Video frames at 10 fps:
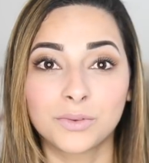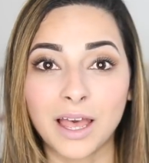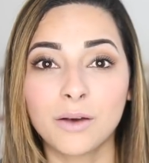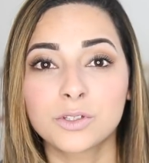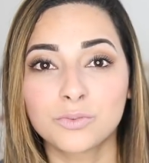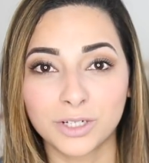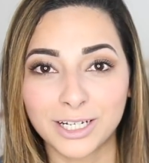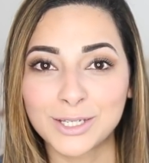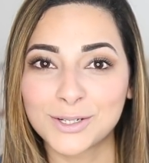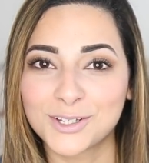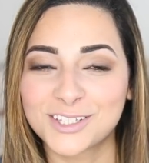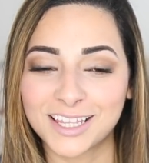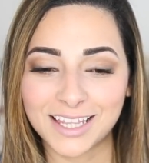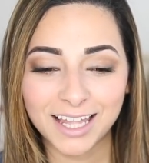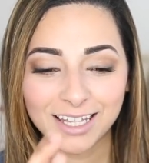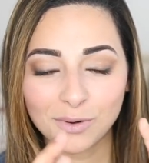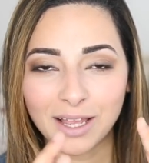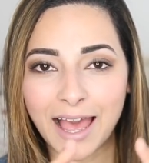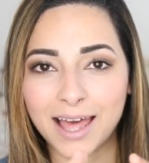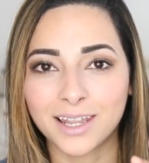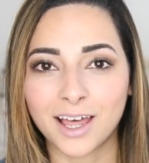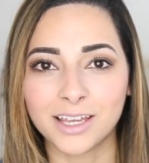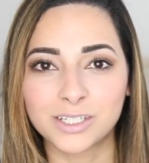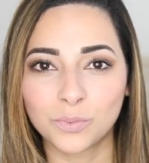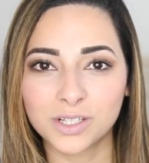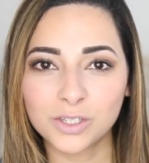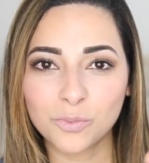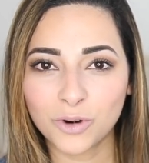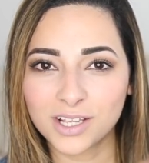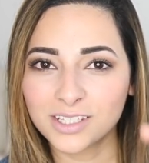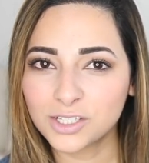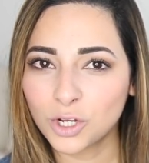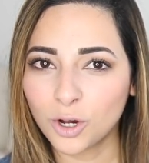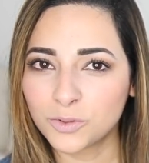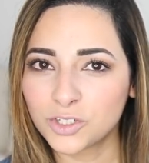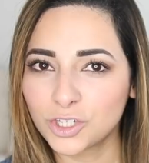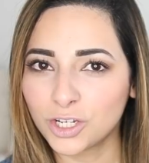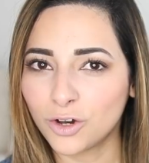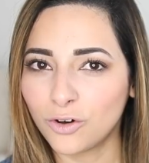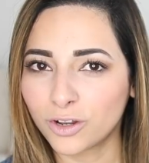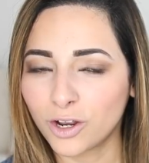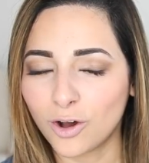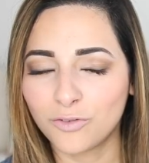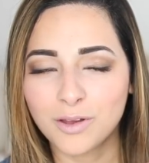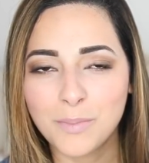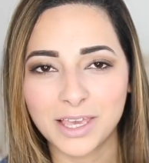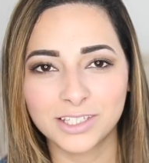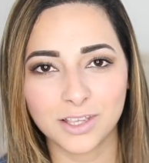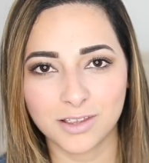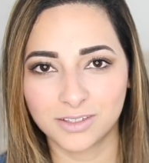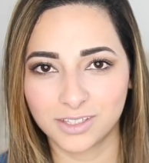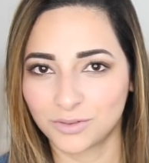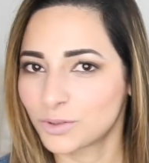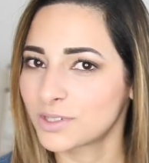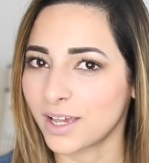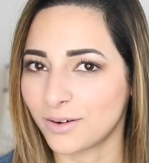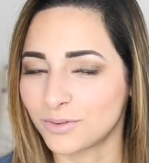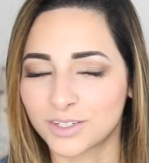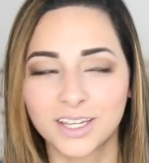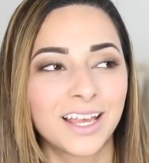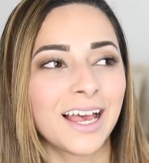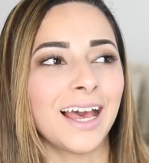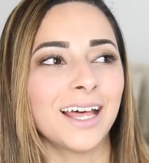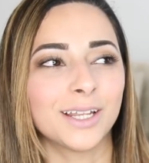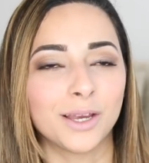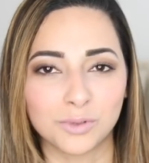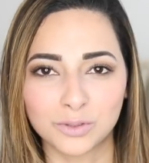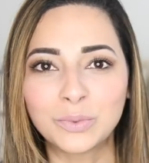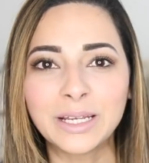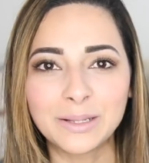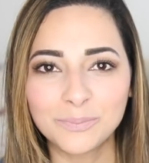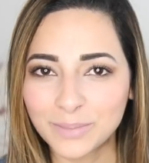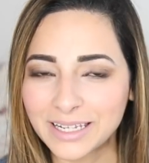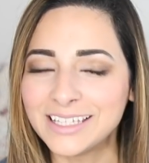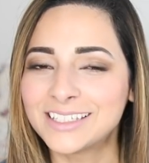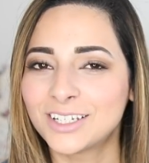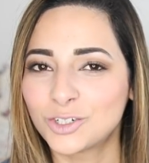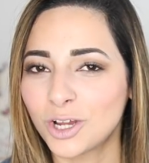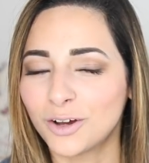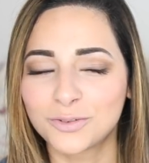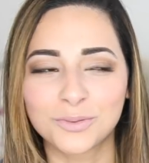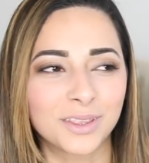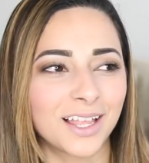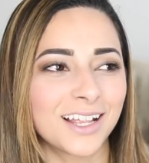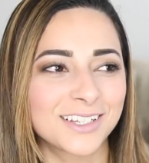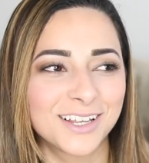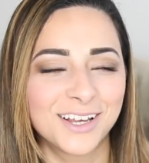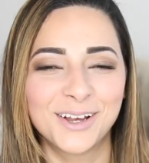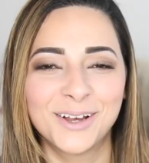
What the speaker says: that was really good, that little cat light, once you press the top to turn it on and off, it makes zero sound. And I was really pleased and chuffed with that.